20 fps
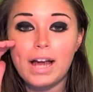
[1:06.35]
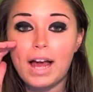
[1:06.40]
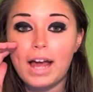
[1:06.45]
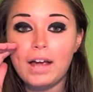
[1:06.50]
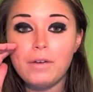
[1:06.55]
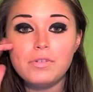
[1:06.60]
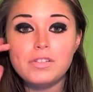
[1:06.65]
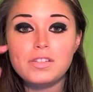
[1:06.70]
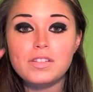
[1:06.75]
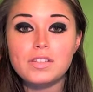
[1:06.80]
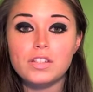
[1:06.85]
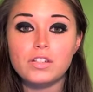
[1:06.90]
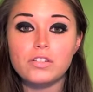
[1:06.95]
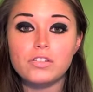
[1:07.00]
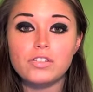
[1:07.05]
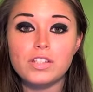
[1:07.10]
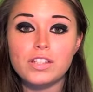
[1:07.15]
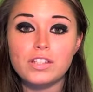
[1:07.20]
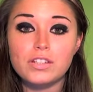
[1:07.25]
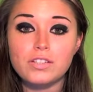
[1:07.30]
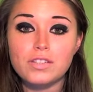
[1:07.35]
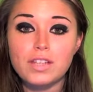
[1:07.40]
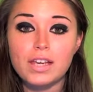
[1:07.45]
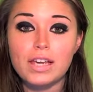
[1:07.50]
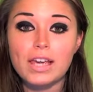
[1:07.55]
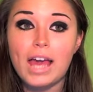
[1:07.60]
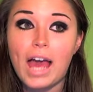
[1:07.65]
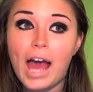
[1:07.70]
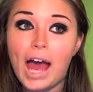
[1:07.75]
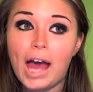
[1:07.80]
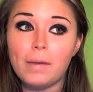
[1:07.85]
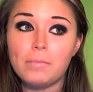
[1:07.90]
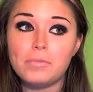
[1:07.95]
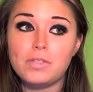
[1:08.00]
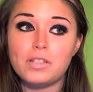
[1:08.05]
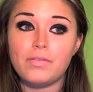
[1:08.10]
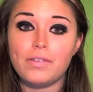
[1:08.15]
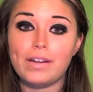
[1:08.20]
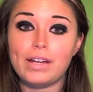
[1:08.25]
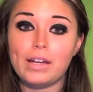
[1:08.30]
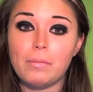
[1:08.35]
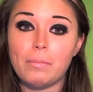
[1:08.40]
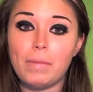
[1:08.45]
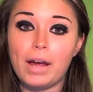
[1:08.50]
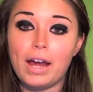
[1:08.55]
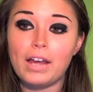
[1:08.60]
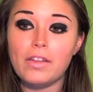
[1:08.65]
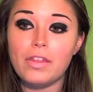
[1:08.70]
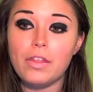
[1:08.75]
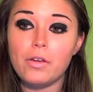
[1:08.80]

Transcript: I was seriously just like captivated by it.